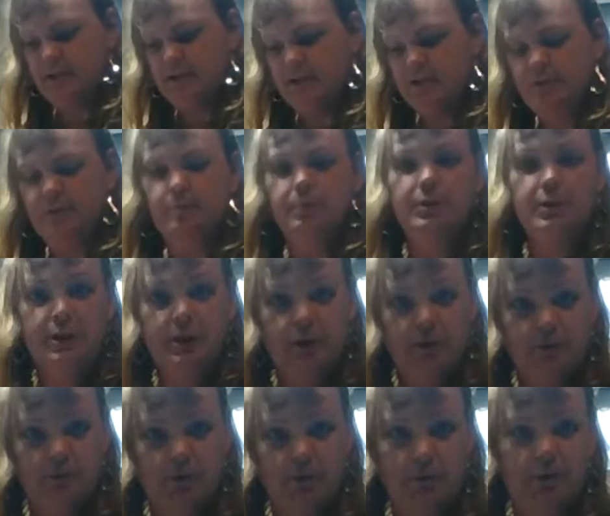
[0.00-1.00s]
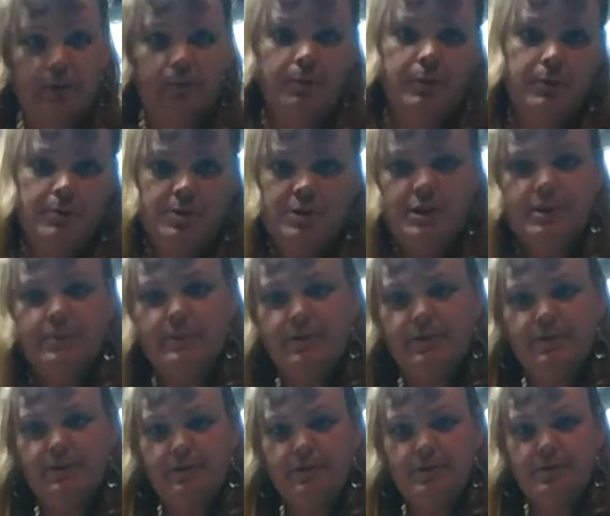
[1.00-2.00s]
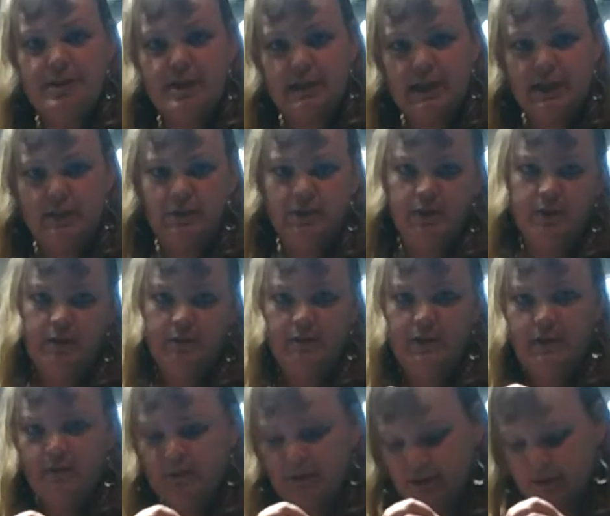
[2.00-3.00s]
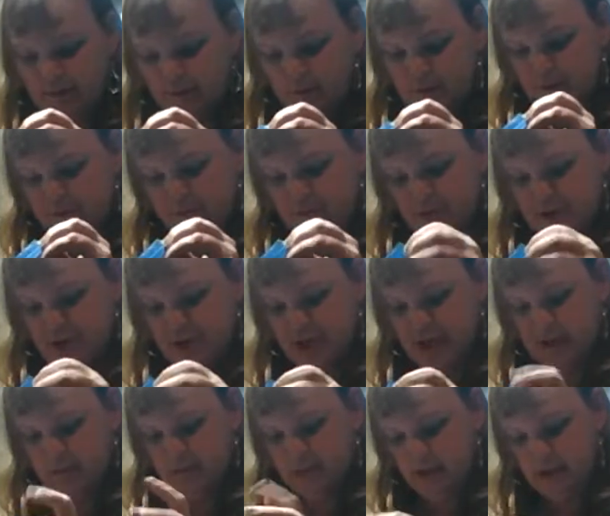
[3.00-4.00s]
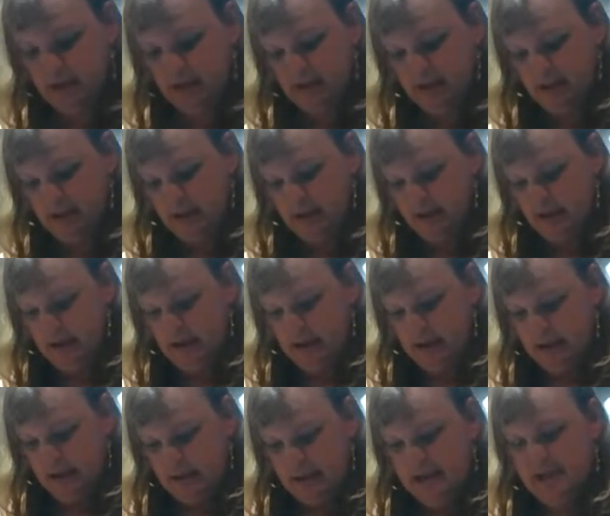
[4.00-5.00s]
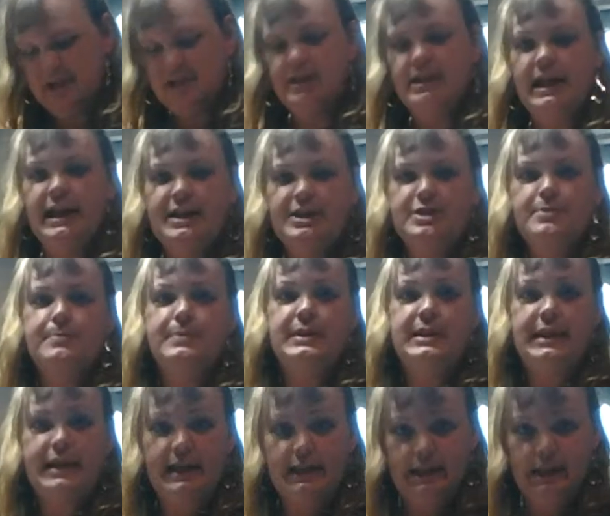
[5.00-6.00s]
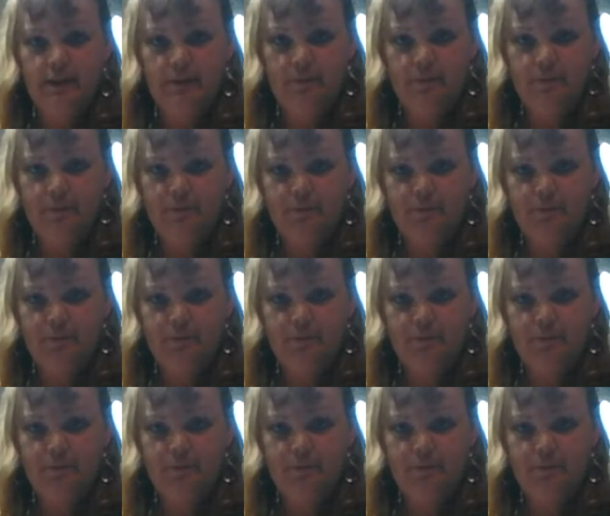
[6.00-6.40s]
to do the blue. The blue is going to be the first thing. Not really the blue first thing, but it's going to actually be the yellow.